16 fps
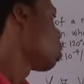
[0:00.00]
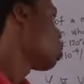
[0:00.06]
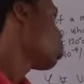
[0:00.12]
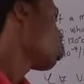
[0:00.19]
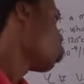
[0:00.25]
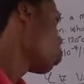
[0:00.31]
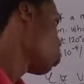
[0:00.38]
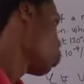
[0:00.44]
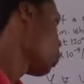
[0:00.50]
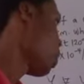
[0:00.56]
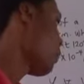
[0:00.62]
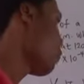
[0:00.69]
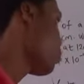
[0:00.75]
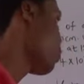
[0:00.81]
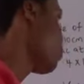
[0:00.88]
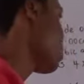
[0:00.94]
So we have
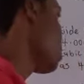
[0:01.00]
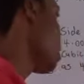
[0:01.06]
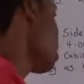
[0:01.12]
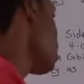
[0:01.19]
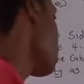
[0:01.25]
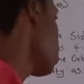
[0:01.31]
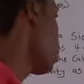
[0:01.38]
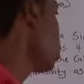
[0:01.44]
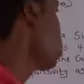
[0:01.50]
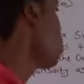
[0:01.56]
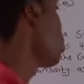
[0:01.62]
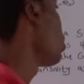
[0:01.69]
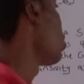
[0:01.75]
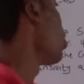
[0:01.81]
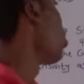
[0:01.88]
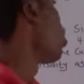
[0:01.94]
50 here. So
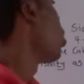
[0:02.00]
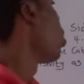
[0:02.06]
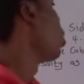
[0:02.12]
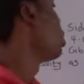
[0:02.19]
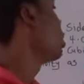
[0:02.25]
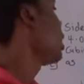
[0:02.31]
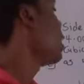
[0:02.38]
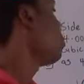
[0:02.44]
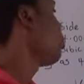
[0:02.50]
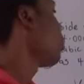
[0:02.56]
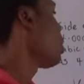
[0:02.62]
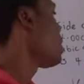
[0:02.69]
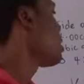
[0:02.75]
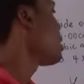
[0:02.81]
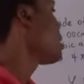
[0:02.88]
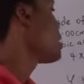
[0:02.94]

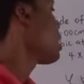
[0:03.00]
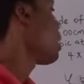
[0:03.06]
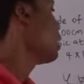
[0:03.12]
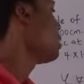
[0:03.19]
3.6 times